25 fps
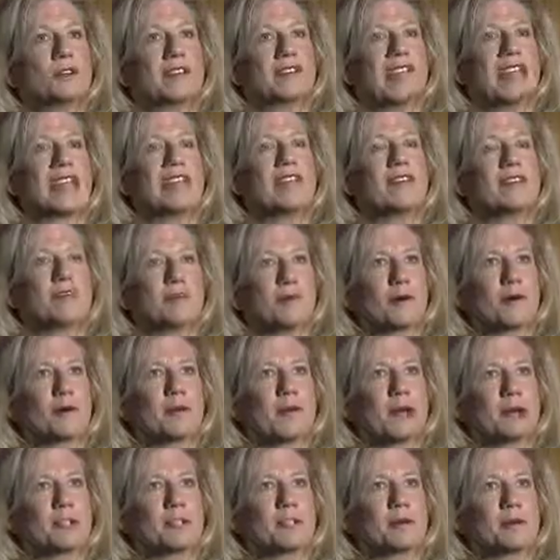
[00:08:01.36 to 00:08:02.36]
that any
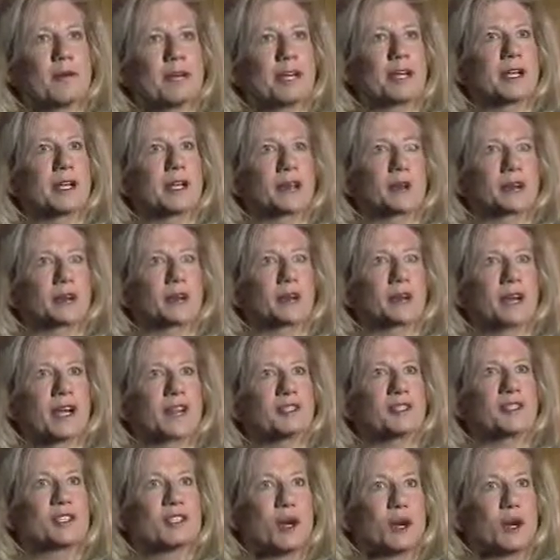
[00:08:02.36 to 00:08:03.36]
forecast about an energy
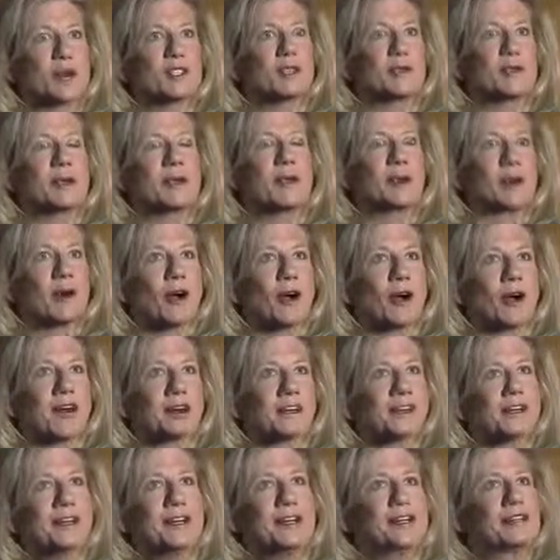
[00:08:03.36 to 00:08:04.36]
price has always been
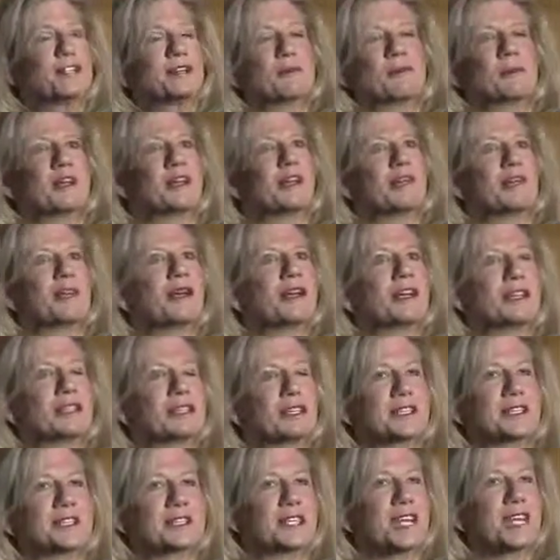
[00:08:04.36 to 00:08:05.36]
wrong. So whatever I
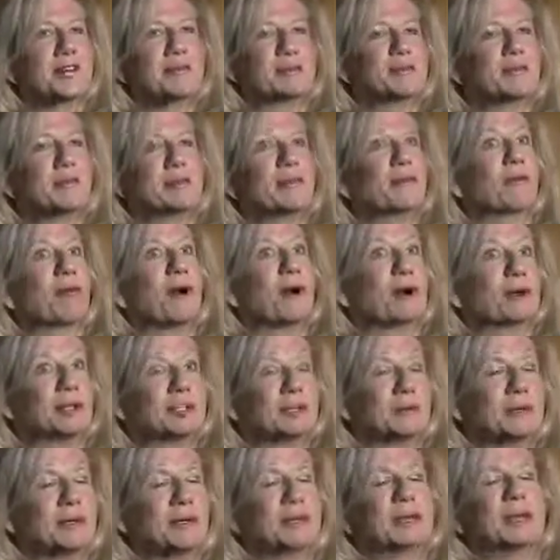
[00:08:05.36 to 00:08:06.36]
said today would be wrong
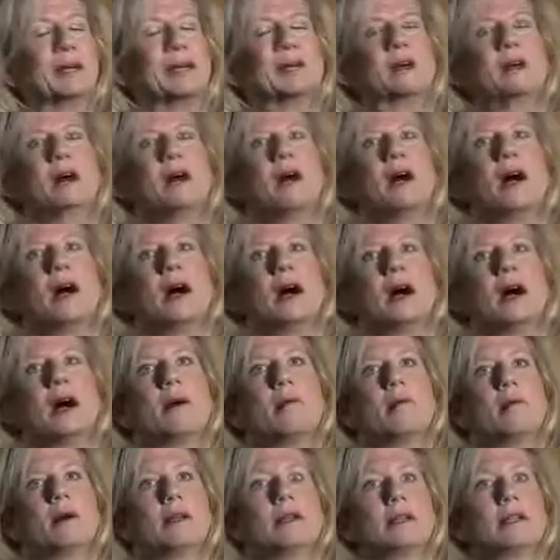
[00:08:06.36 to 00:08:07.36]
tomorrow.
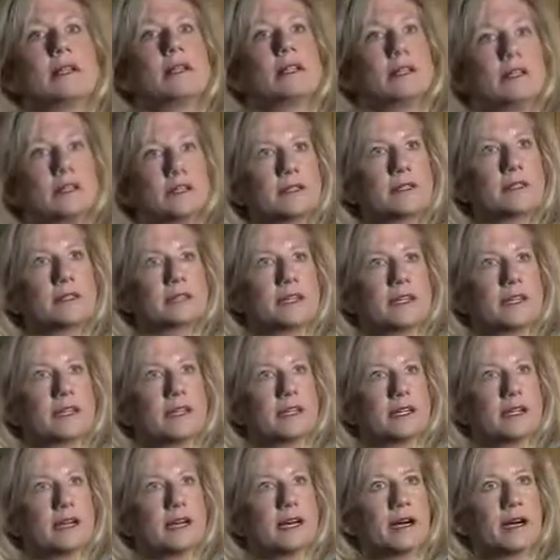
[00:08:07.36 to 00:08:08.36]
But
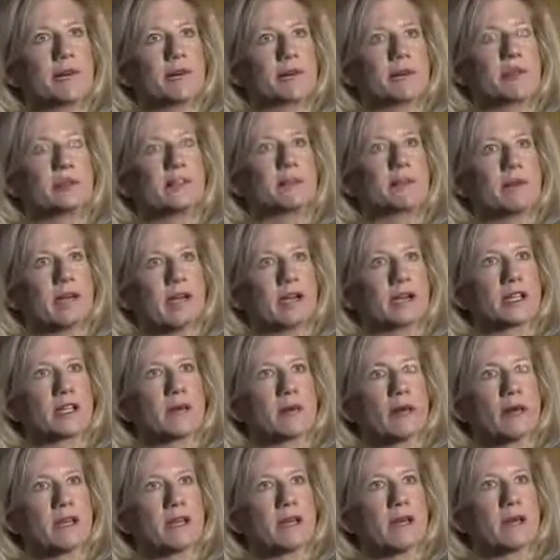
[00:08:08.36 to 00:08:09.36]
clearly, with demand
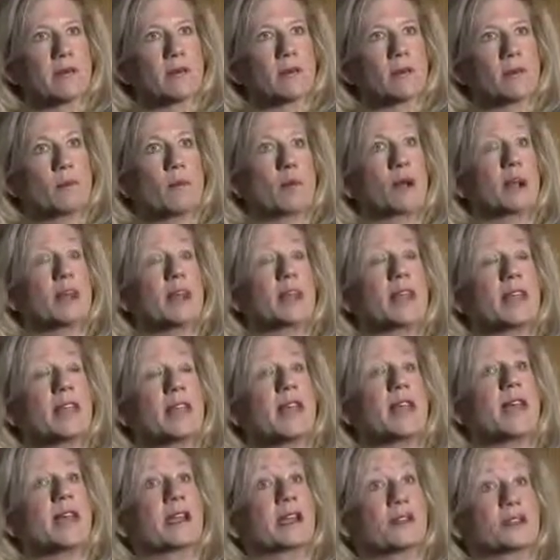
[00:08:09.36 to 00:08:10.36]
going up, we're going to
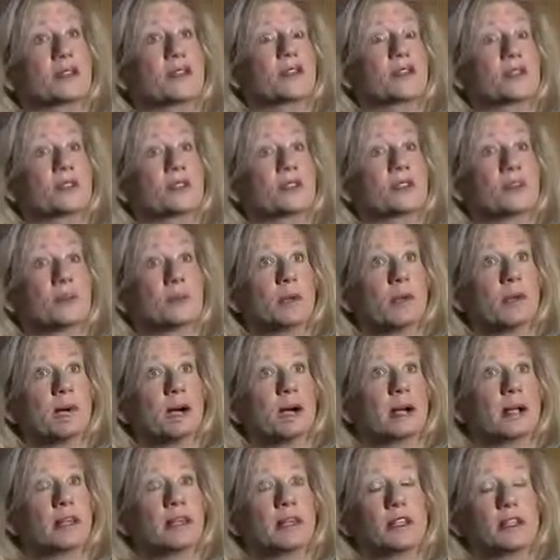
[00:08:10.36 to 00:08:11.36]
need that additional
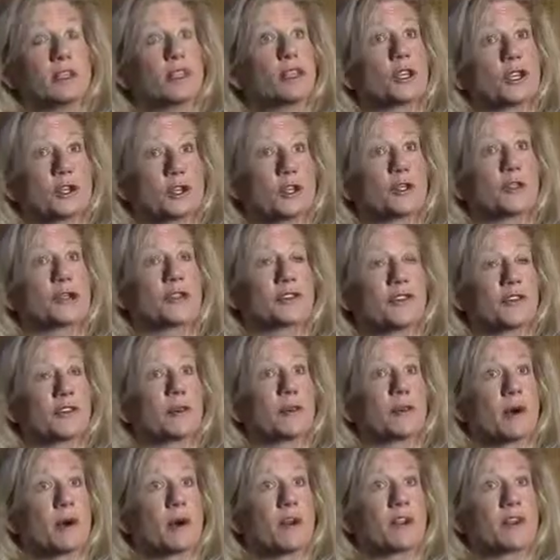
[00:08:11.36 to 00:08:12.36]
supply. The good news for
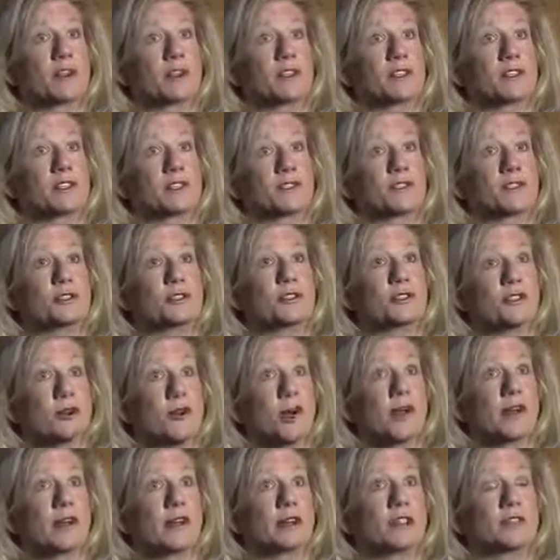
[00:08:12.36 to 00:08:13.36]
the market is there's
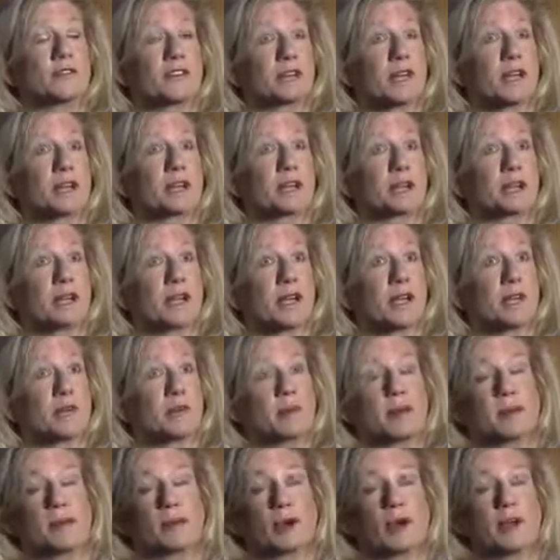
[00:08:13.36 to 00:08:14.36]
new areas for that supply to
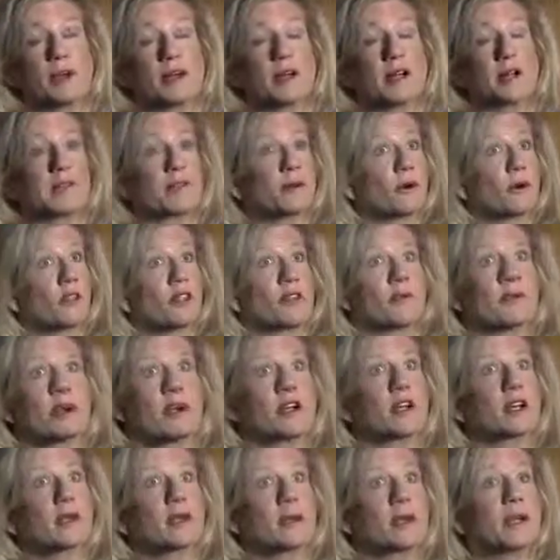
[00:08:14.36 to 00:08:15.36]
be brought on, North
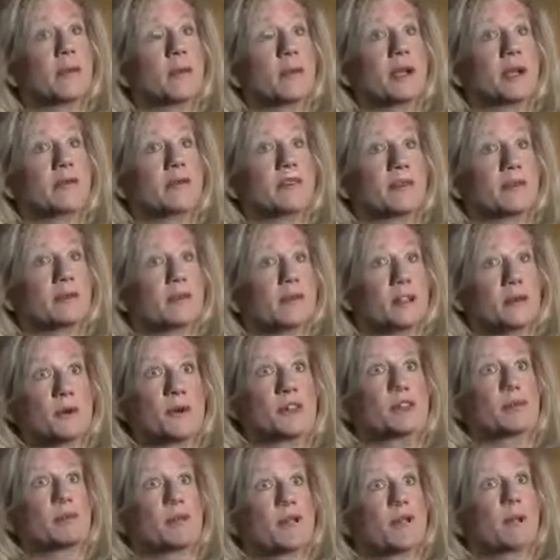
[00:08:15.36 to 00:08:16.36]
America being one of them, the
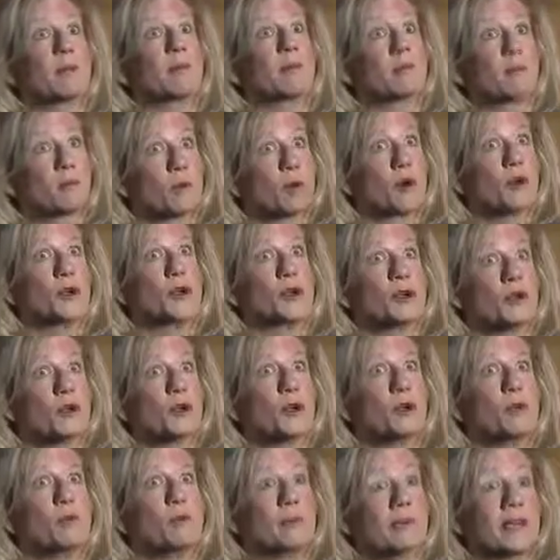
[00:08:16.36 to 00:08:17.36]
U.S. being a good,
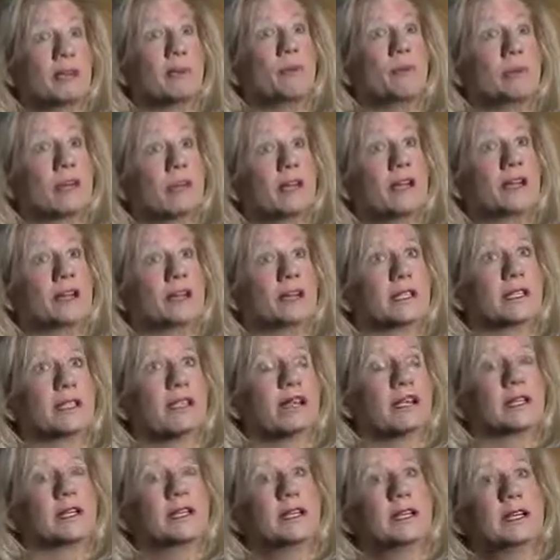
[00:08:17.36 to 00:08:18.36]
new, big player in
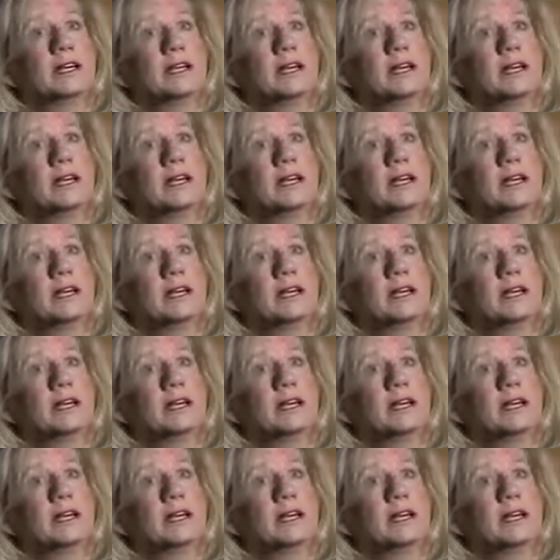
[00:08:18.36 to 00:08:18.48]
that.